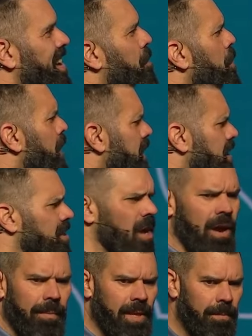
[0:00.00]
What about the
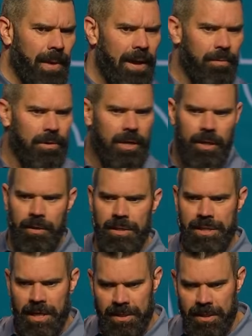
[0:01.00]
star? I mean, the Bible clearly
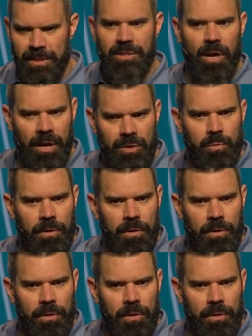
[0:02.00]
says the stars